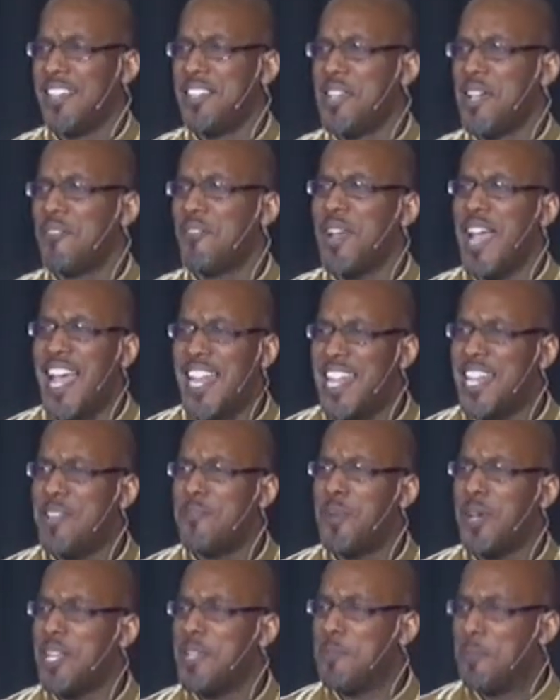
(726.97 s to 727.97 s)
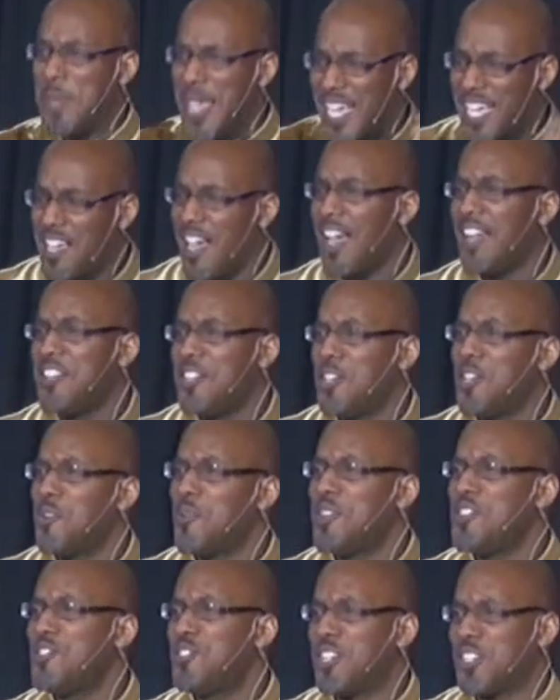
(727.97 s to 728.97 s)
you ever had anybody pick on you
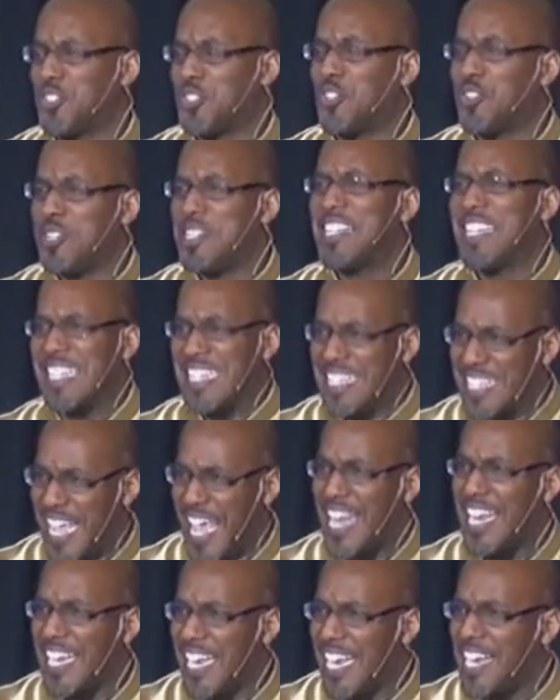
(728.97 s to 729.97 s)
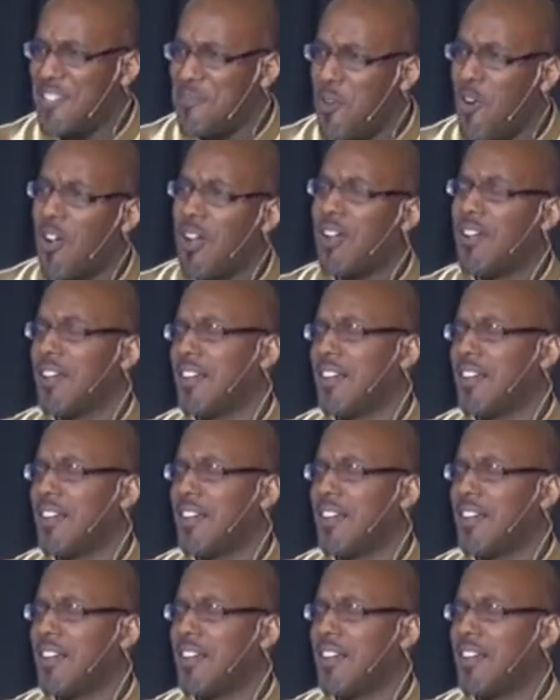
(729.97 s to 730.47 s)
and you just couldn't contain it anymore?